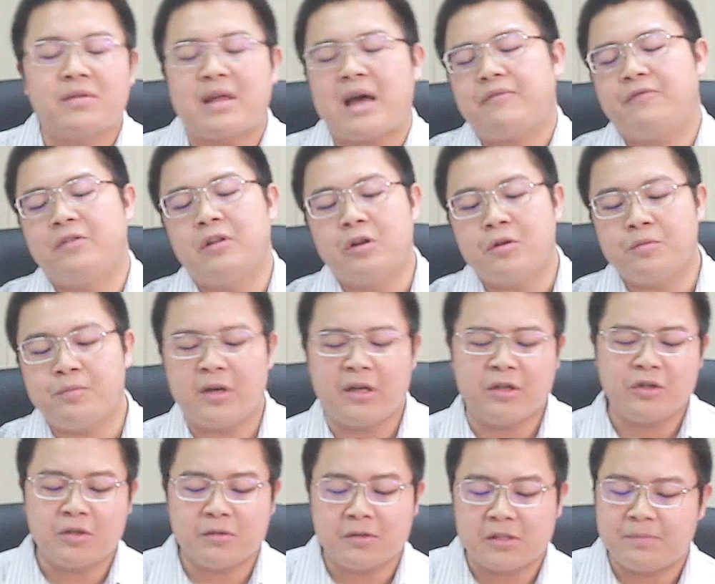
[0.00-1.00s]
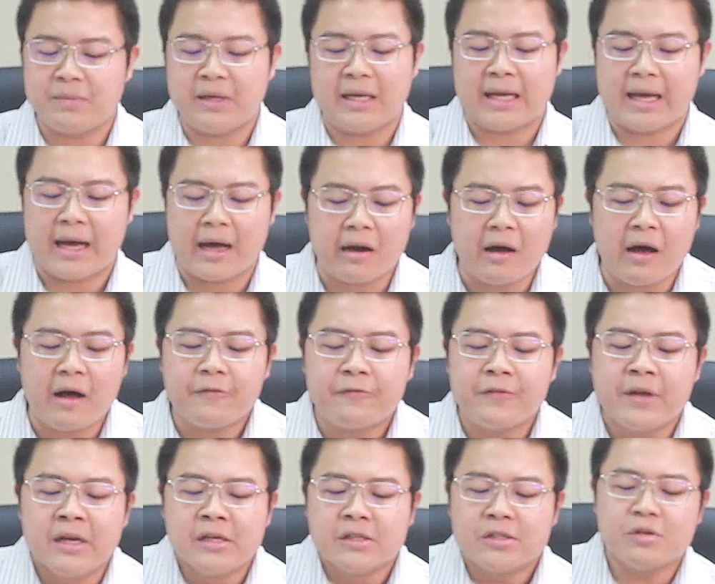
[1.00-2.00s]
that fallopian tube's been cut off.
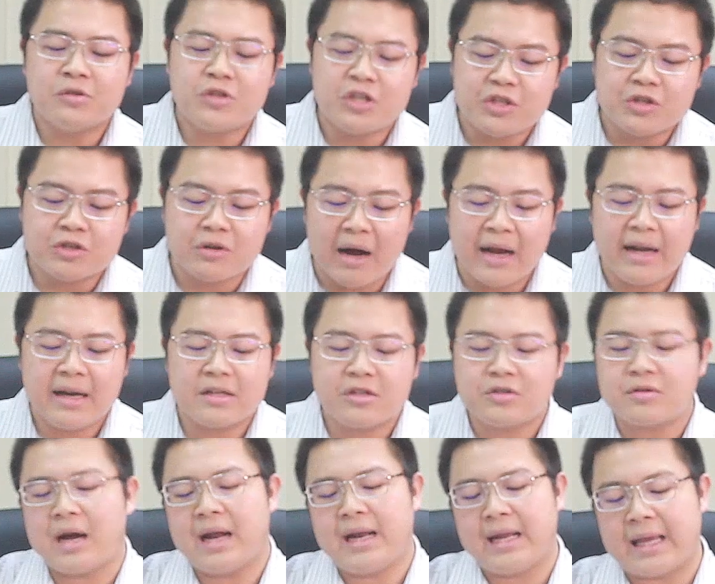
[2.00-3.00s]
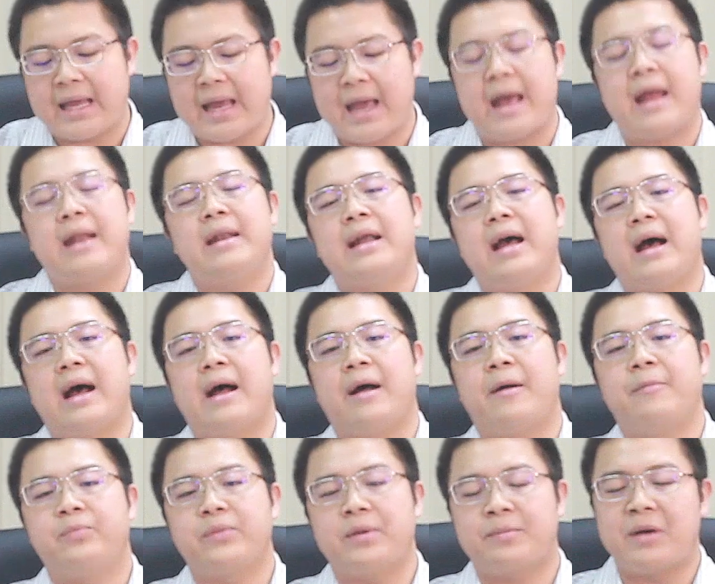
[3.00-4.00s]
So she tried and tried again,
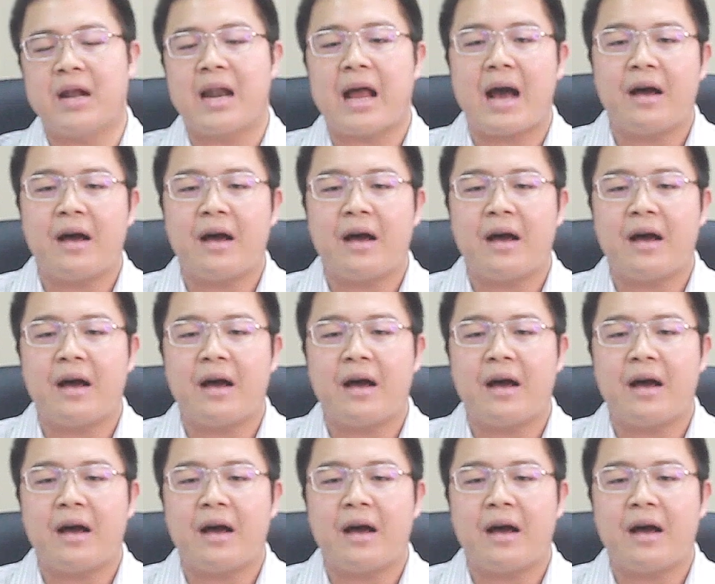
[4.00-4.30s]
but